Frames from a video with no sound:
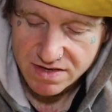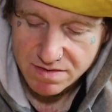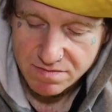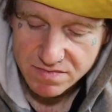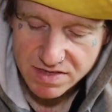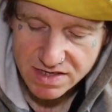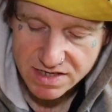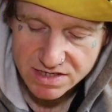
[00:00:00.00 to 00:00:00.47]

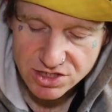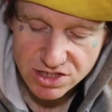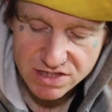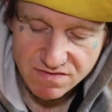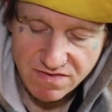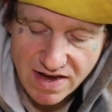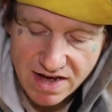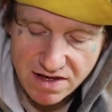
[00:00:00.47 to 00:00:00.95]
him. He
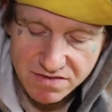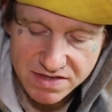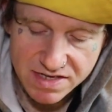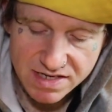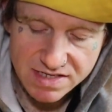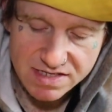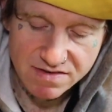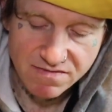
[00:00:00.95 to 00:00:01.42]
just found
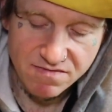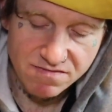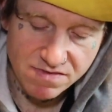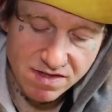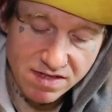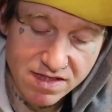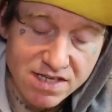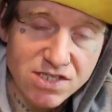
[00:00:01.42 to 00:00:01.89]
these.
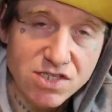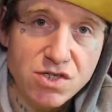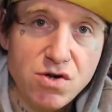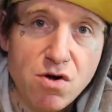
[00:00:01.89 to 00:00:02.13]
This